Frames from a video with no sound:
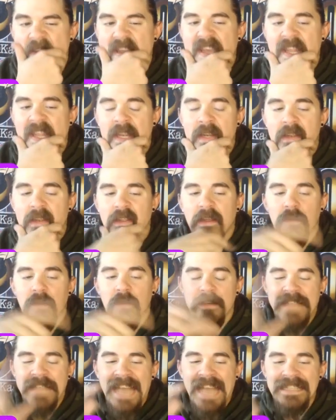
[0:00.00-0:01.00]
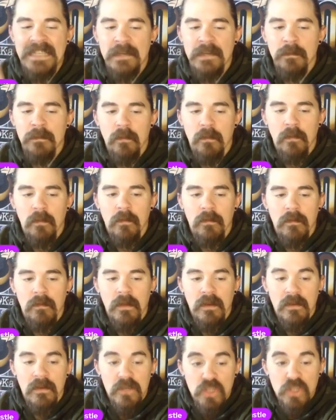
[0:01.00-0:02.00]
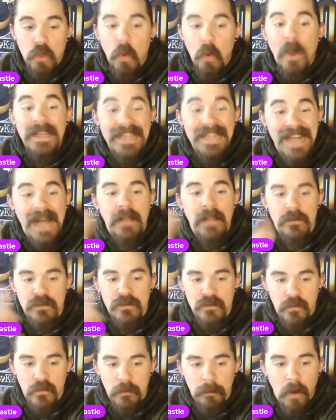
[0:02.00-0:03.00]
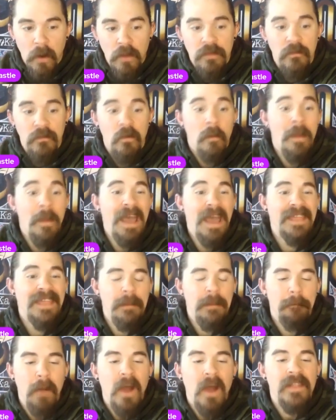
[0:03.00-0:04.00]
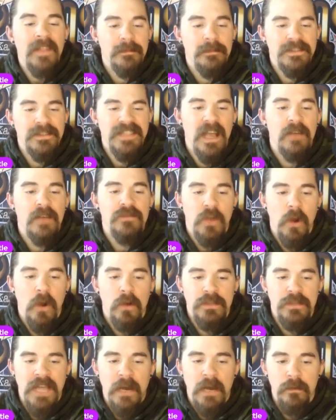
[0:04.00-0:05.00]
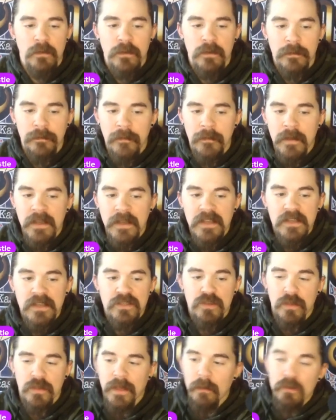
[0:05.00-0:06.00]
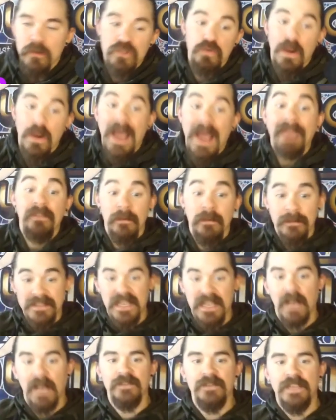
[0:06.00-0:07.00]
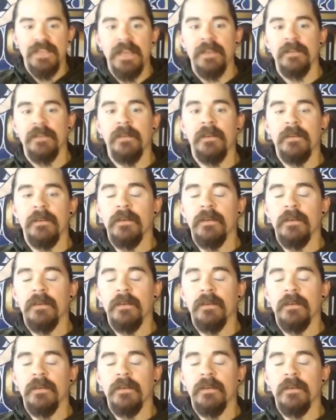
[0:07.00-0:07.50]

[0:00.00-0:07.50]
and their tag team twenty dollars for both of them, and they bought themselves a hotel room. So they would drive themselves in.